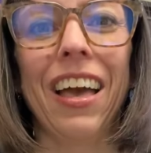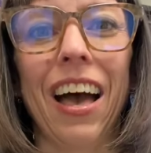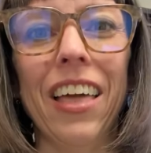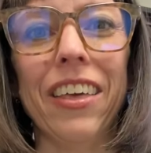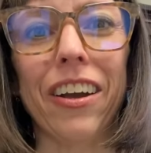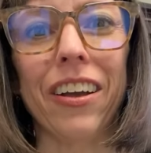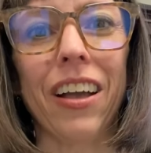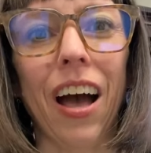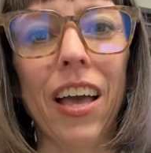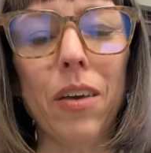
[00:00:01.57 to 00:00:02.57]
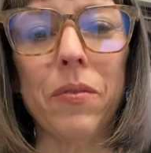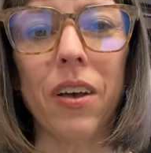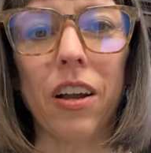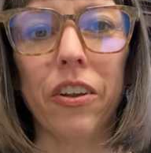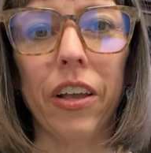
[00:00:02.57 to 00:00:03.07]
Hi there, I am
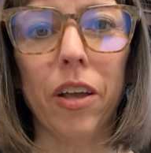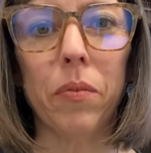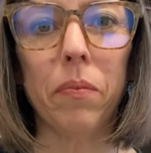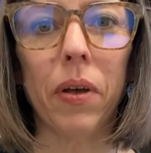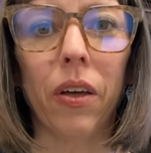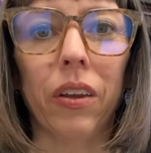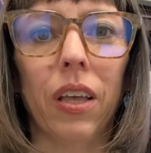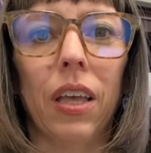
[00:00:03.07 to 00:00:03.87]
Dr. Amber Belt,